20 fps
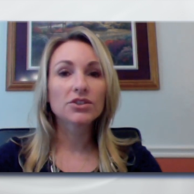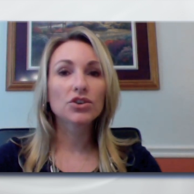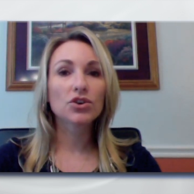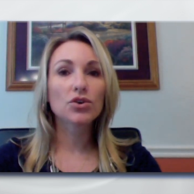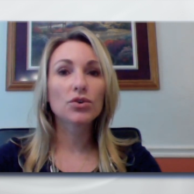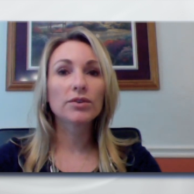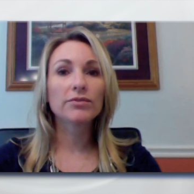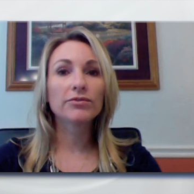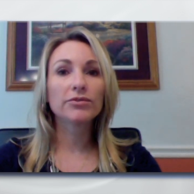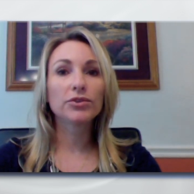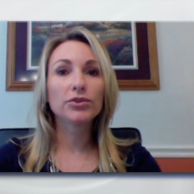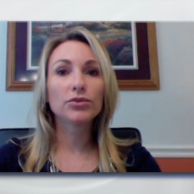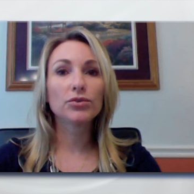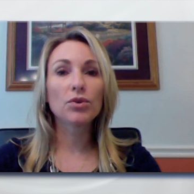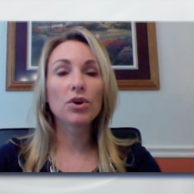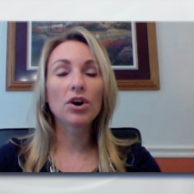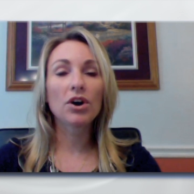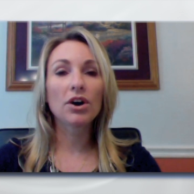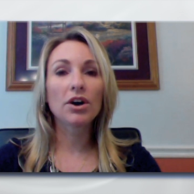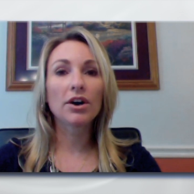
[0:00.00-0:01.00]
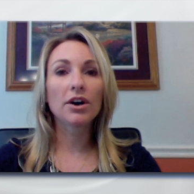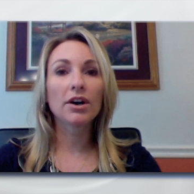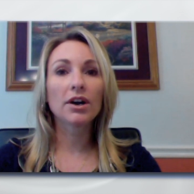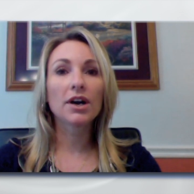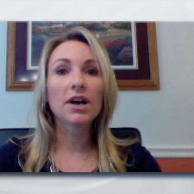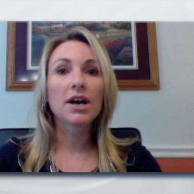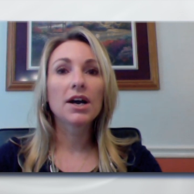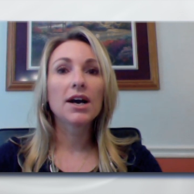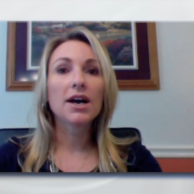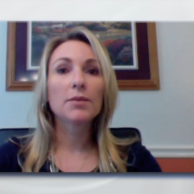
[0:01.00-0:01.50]
So if you
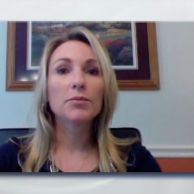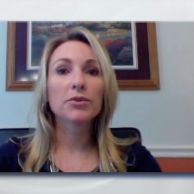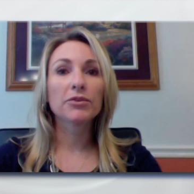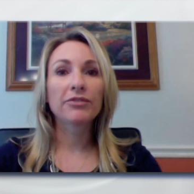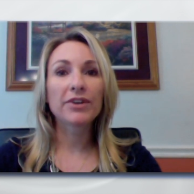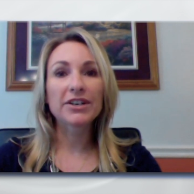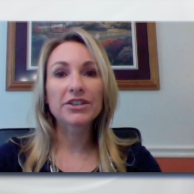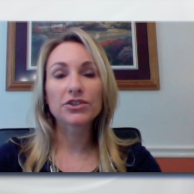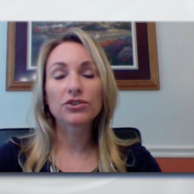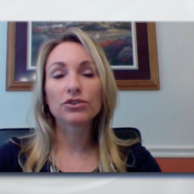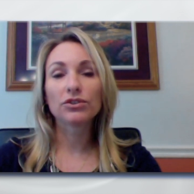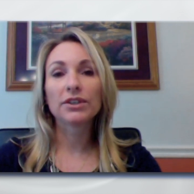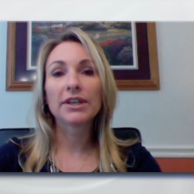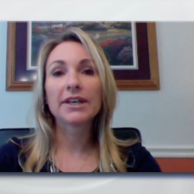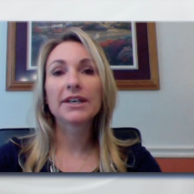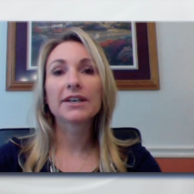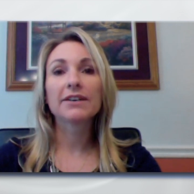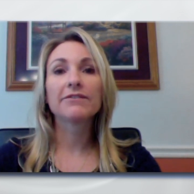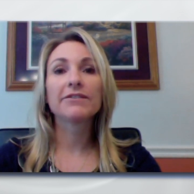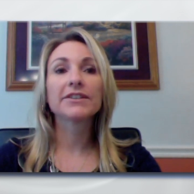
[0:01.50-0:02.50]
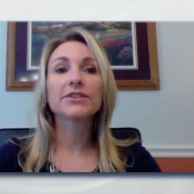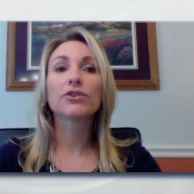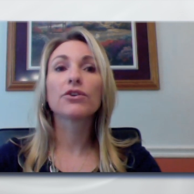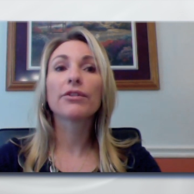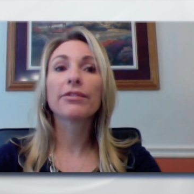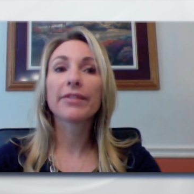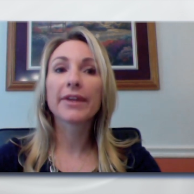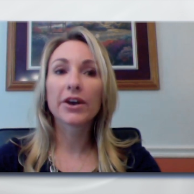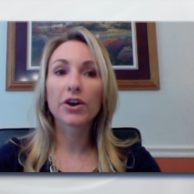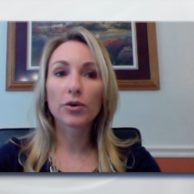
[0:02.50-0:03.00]
are a professional like a
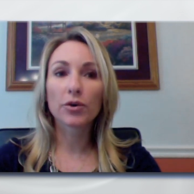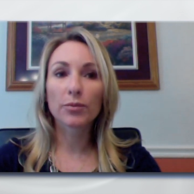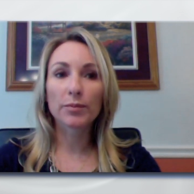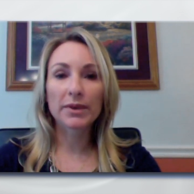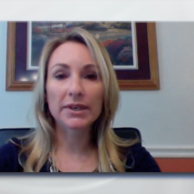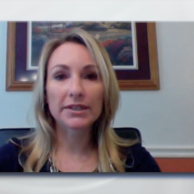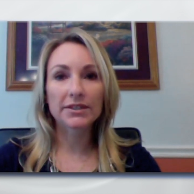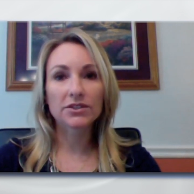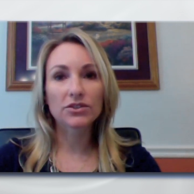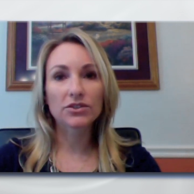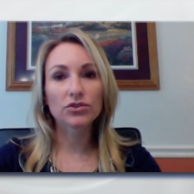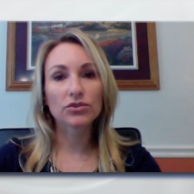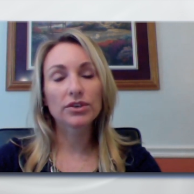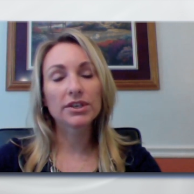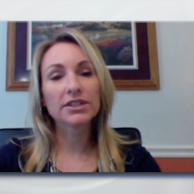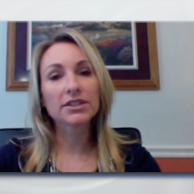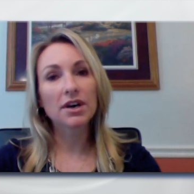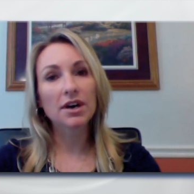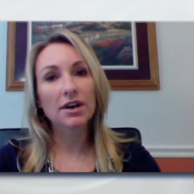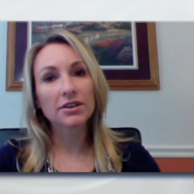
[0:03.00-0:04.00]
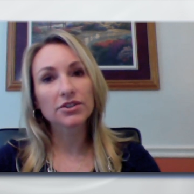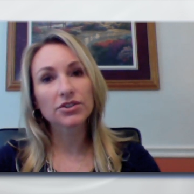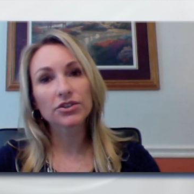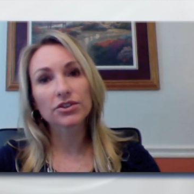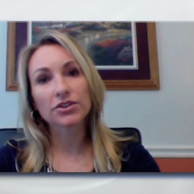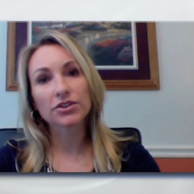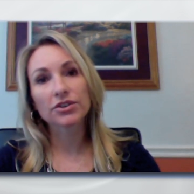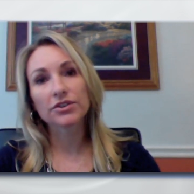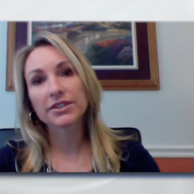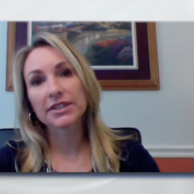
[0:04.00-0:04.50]
physical therapist or a
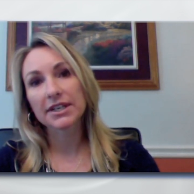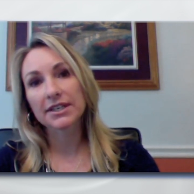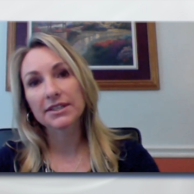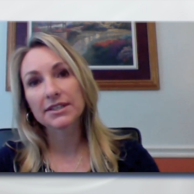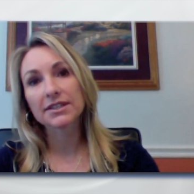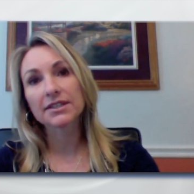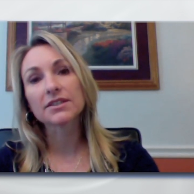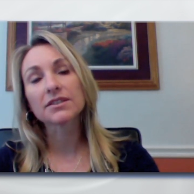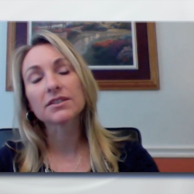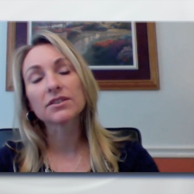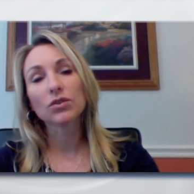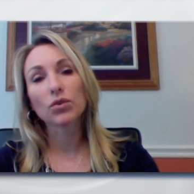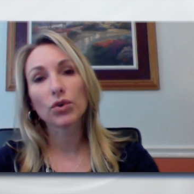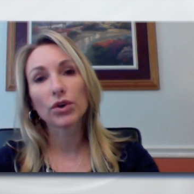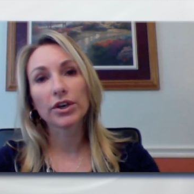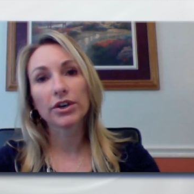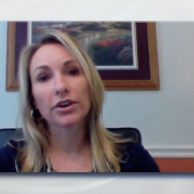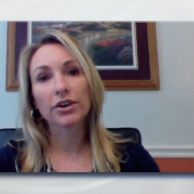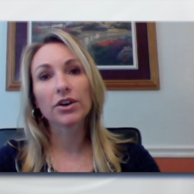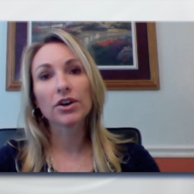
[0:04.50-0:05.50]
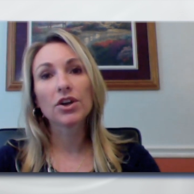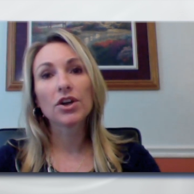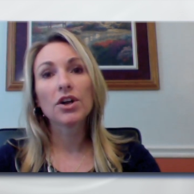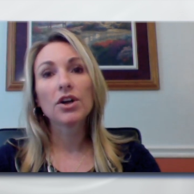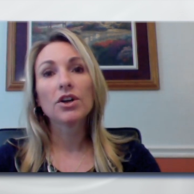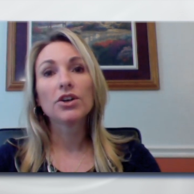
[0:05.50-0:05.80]
doctor, dentist, lawyer,